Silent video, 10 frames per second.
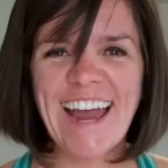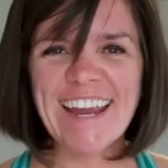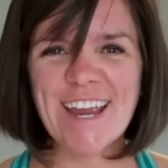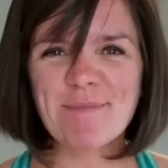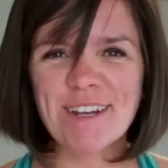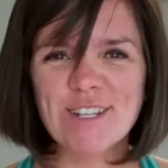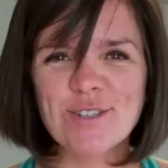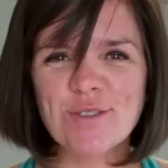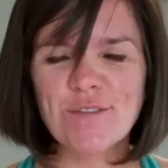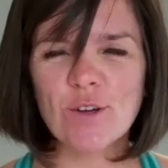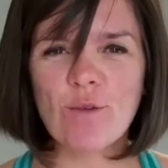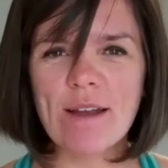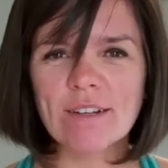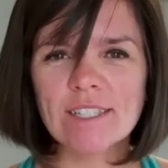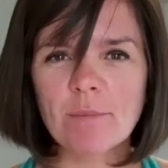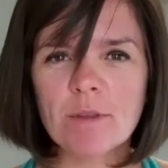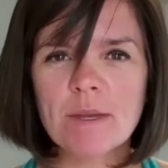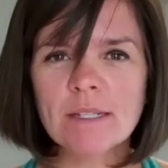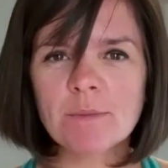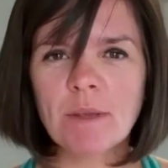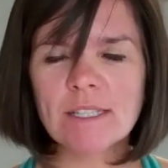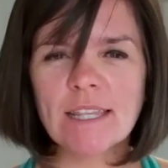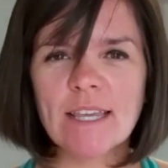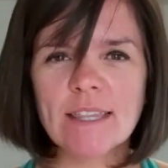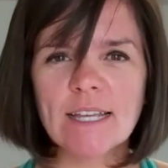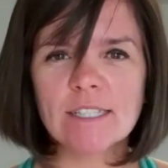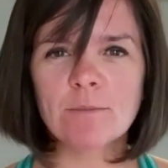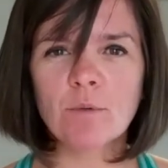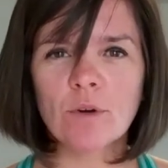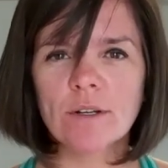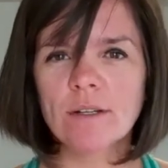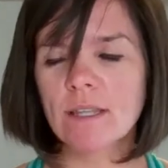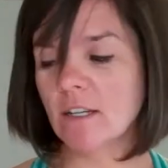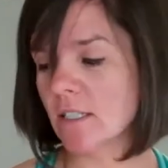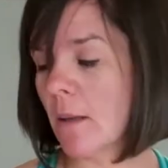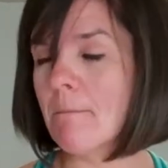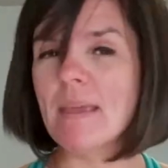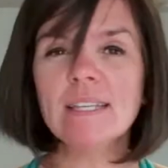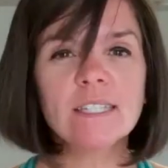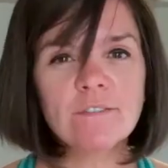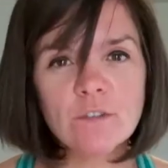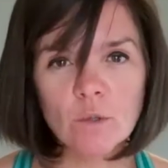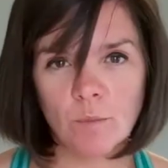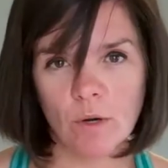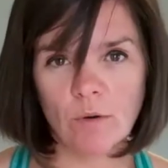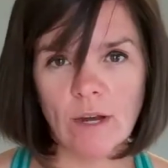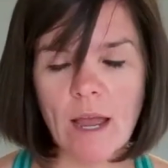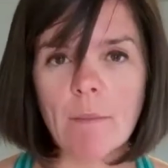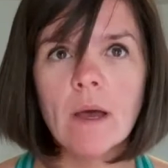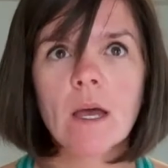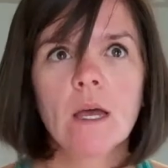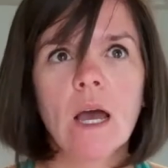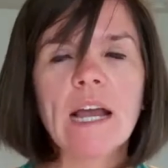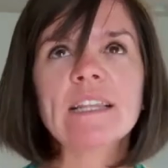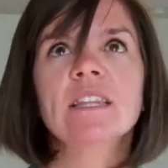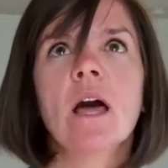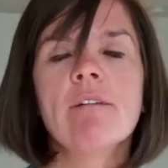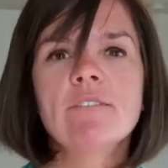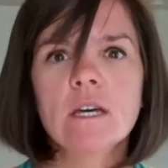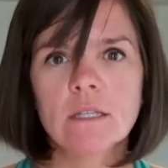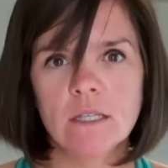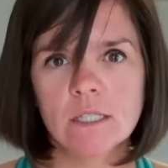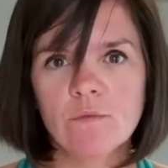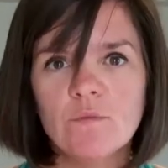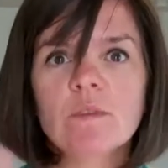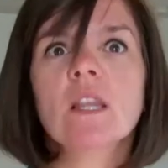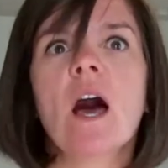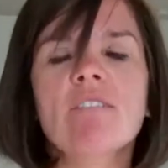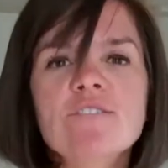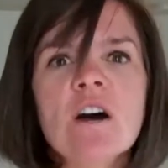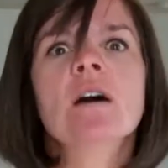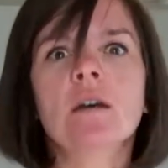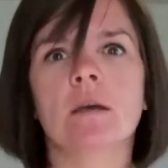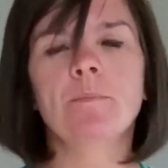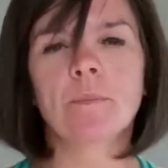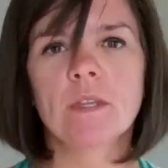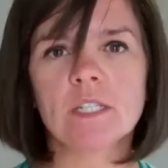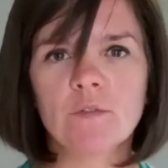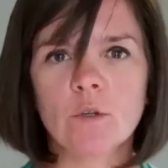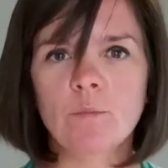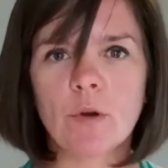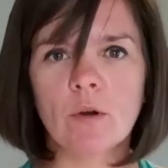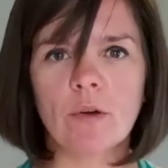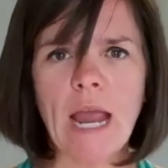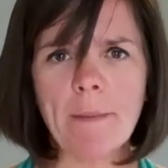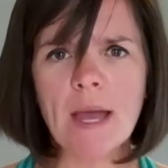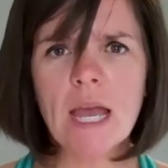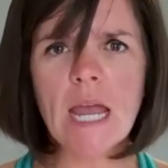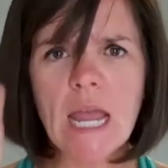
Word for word: I am going to do the full round of supplements because I think that's important. There's an amazing food program. I love this, love this food program.